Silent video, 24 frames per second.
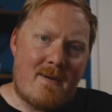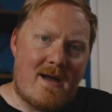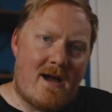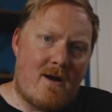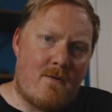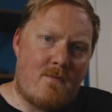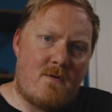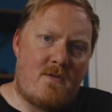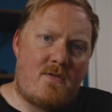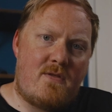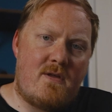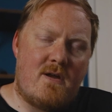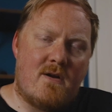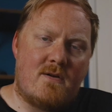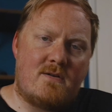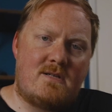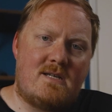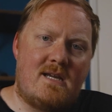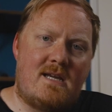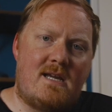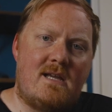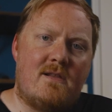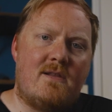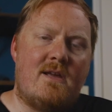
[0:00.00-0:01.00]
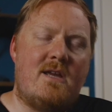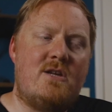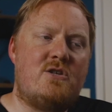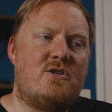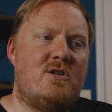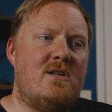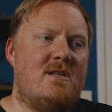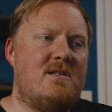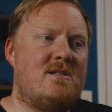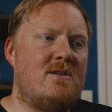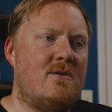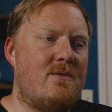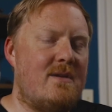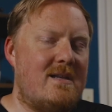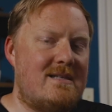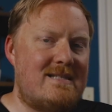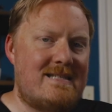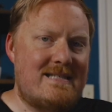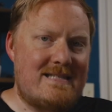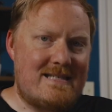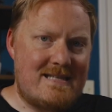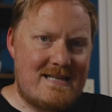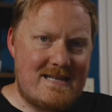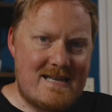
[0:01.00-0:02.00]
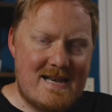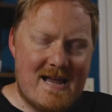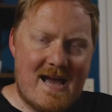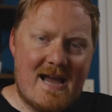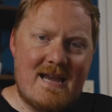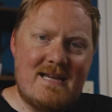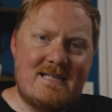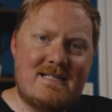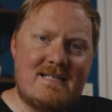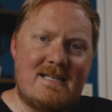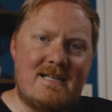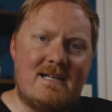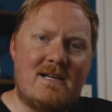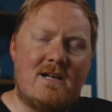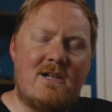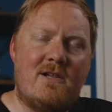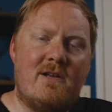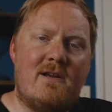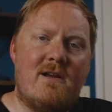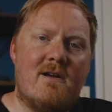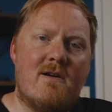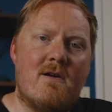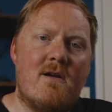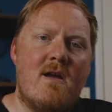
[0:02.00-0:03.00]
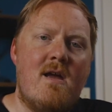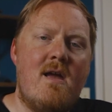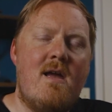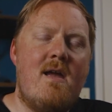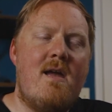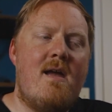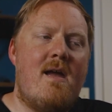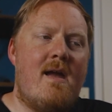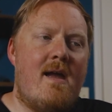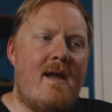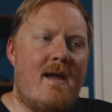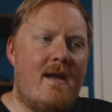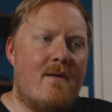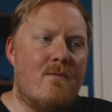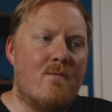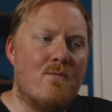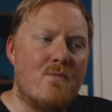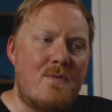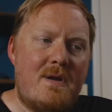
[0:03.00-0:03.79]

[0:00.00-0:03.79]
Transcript: out with the articulation so that it's nice and clear and